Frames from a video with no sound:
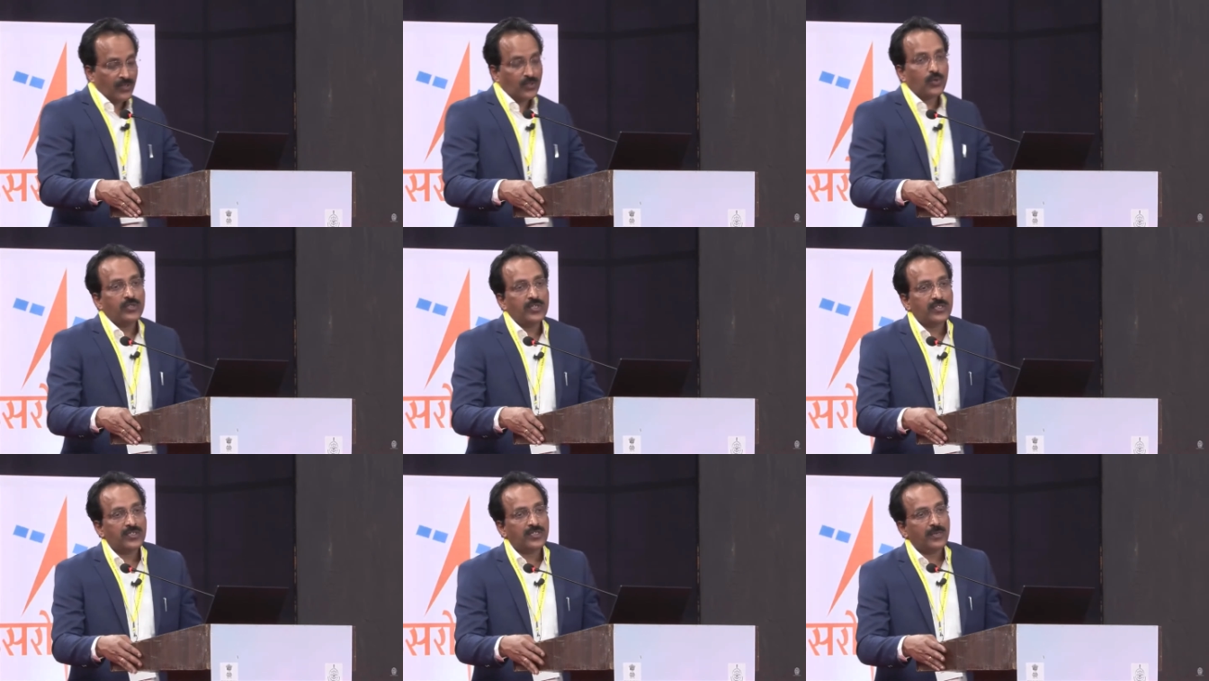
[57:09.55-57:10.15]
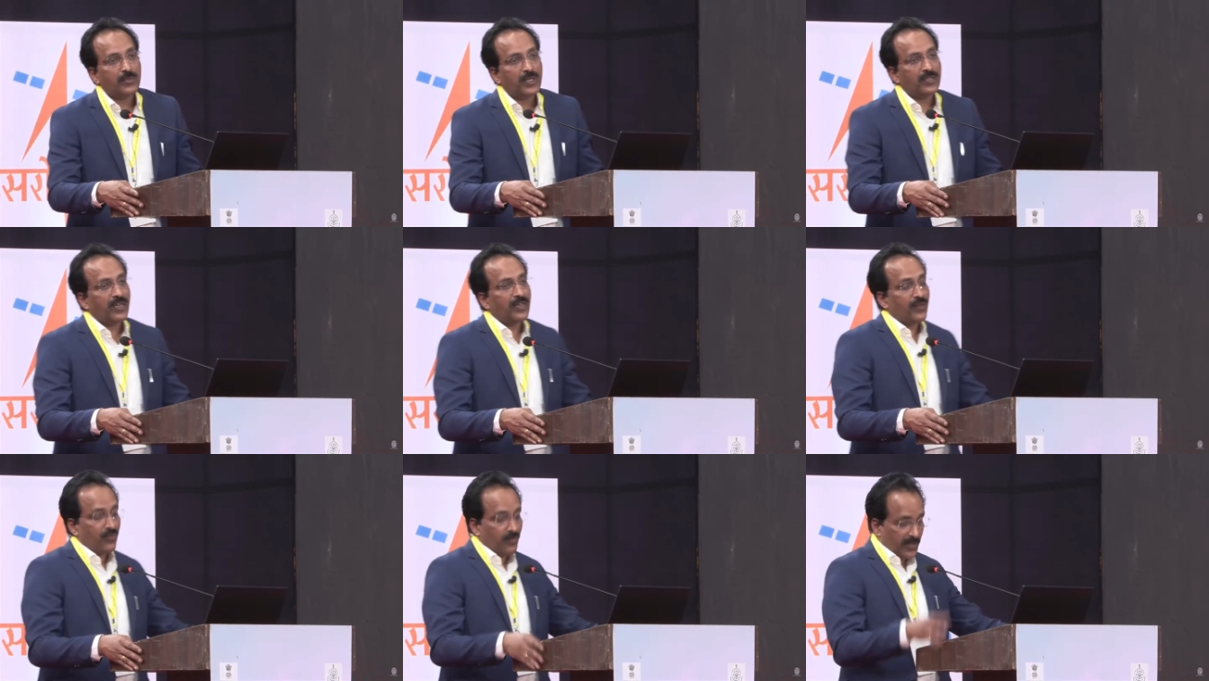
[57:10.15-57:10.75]
So this is something
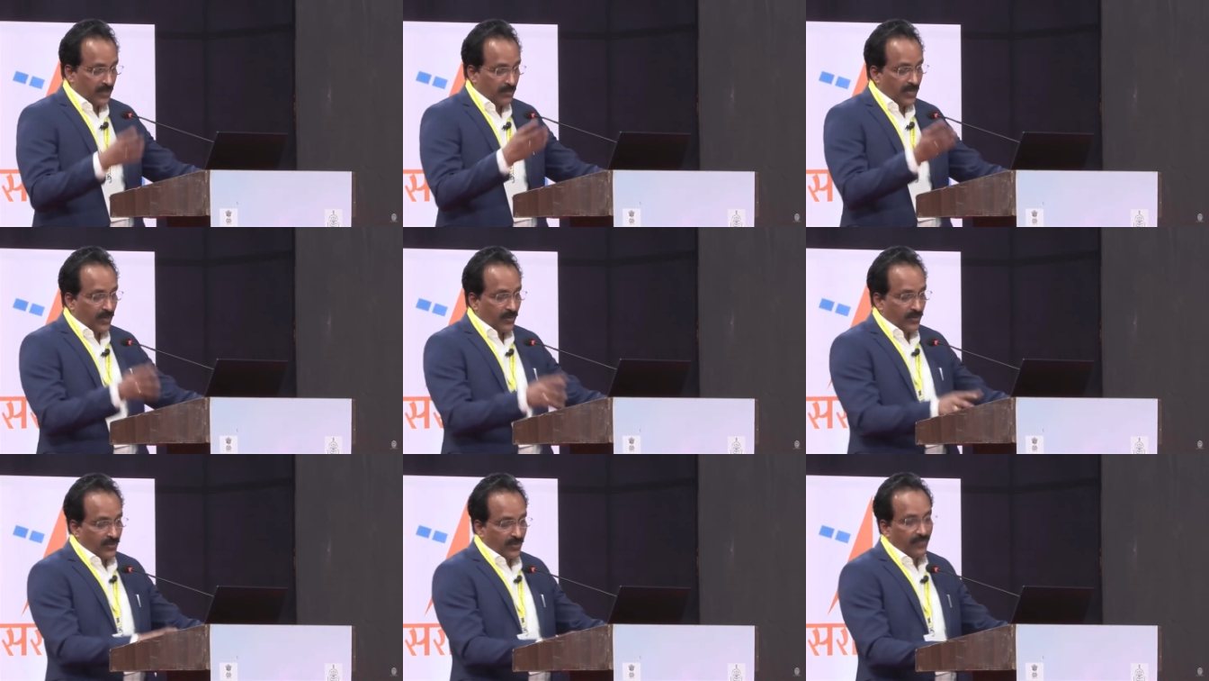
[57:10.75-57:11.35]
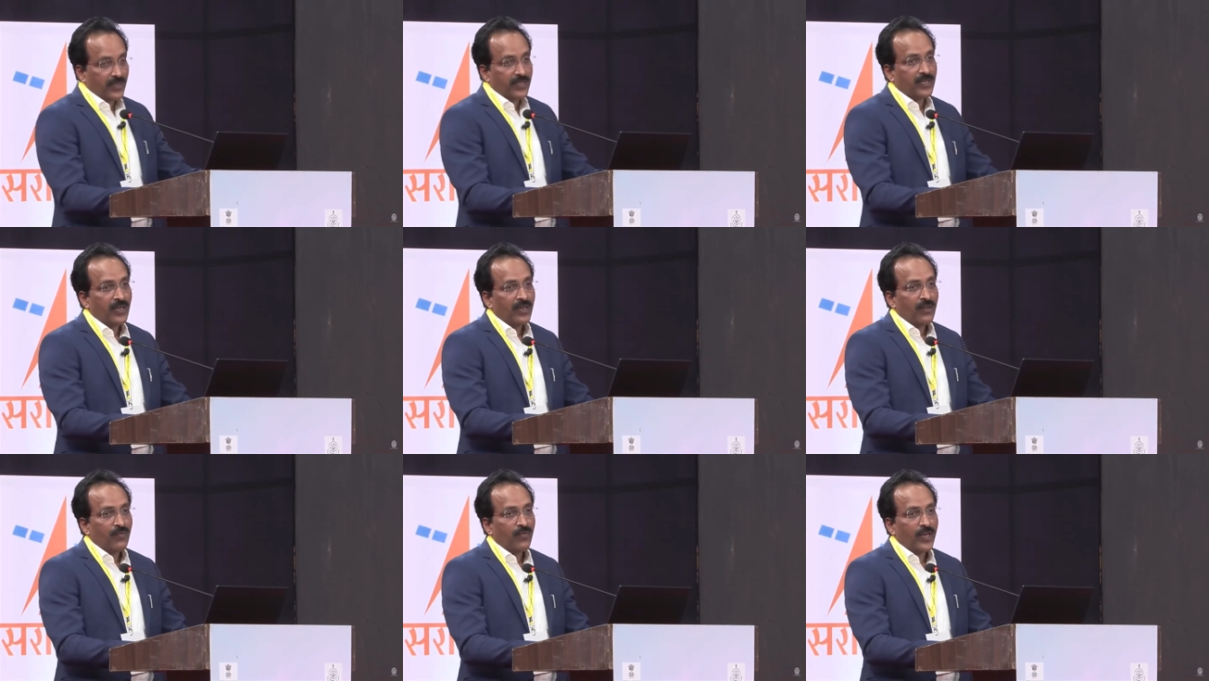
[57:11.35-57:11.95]
that you must make use of it
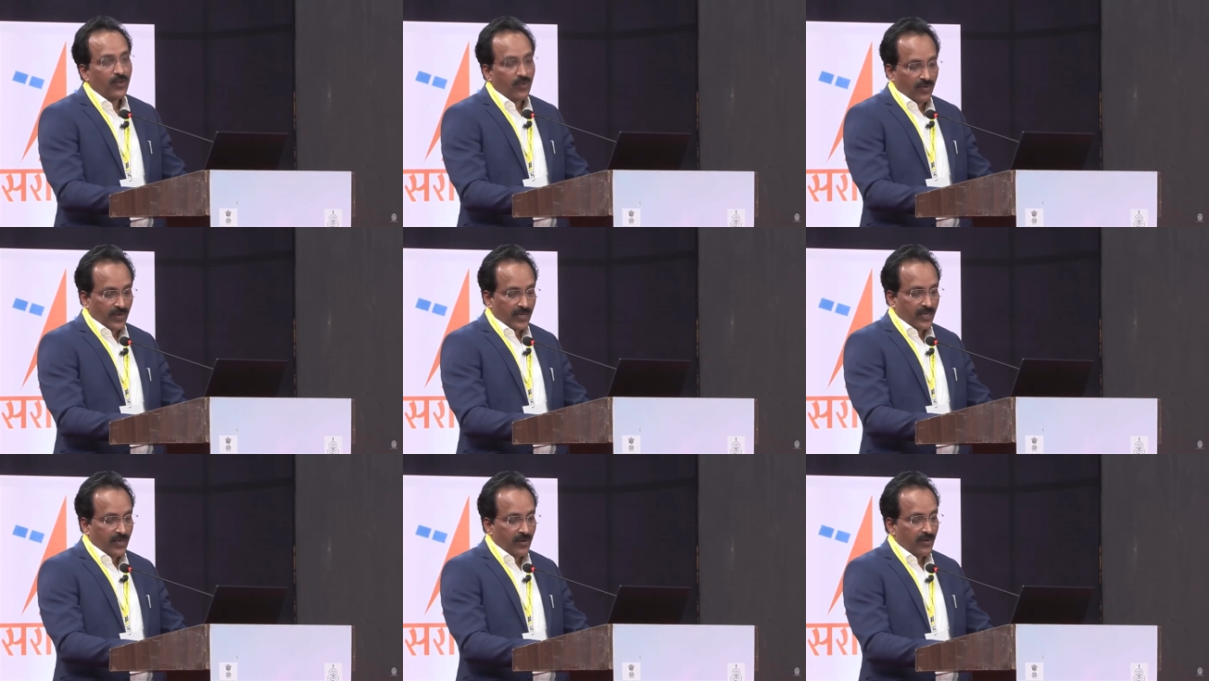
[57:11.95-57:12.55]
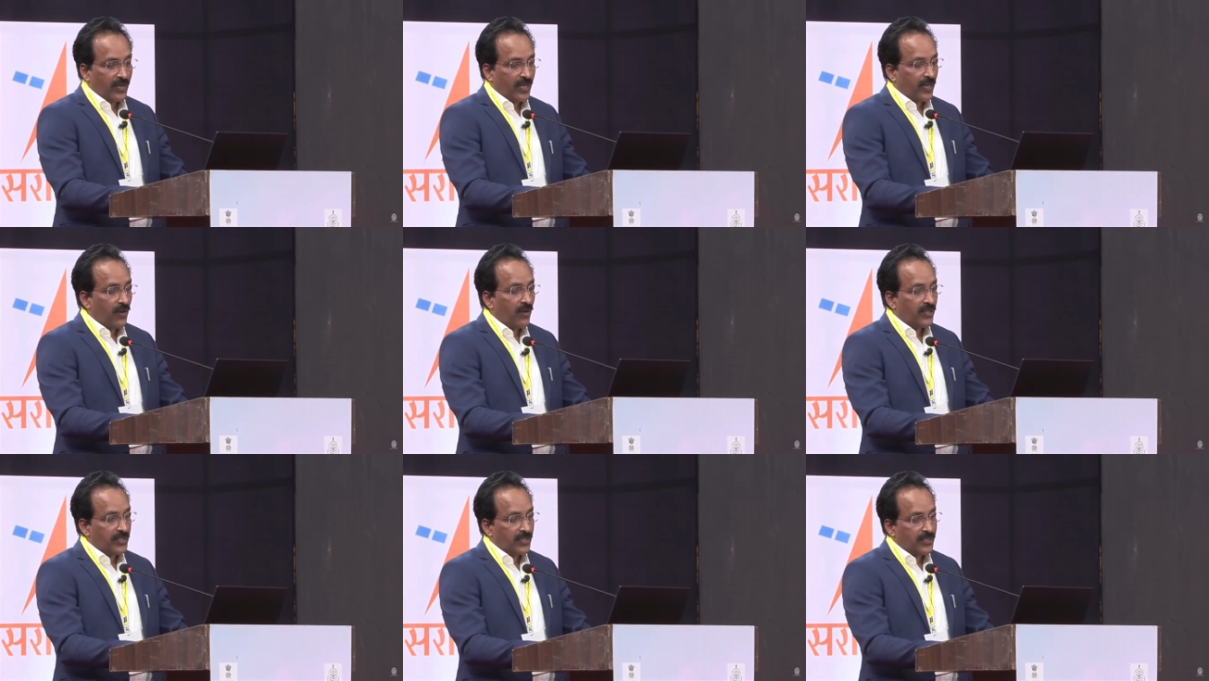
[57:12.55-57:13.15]
while you are working on
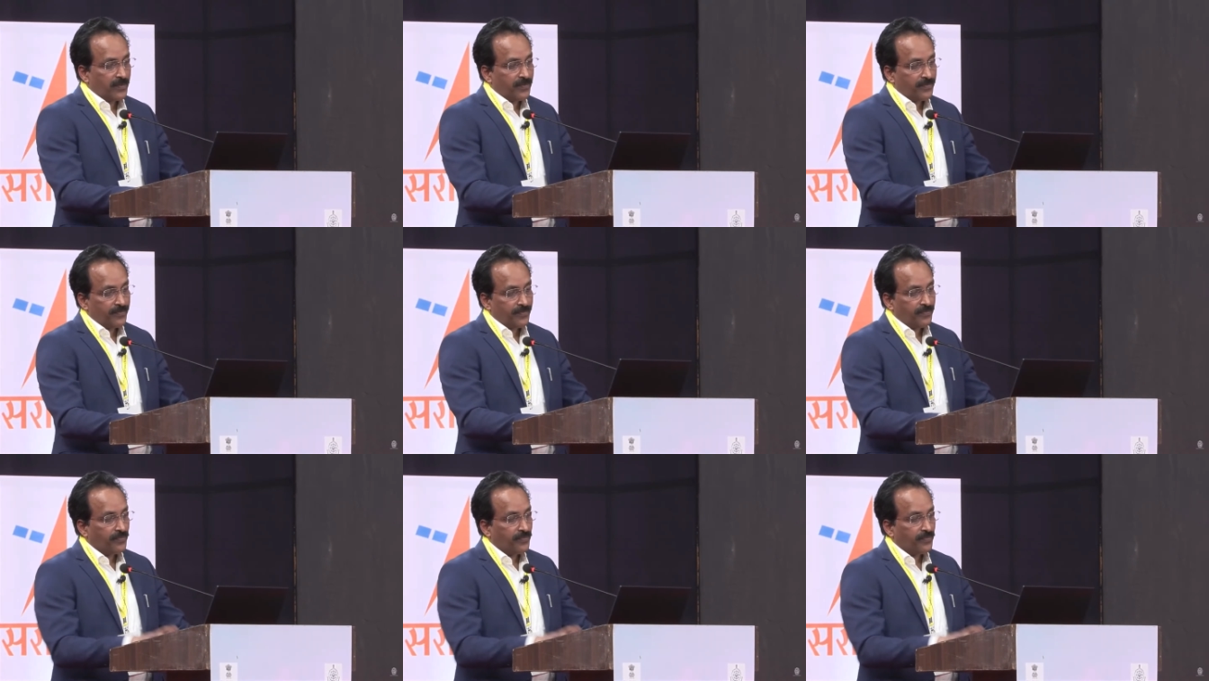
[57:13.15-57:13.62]
technologies.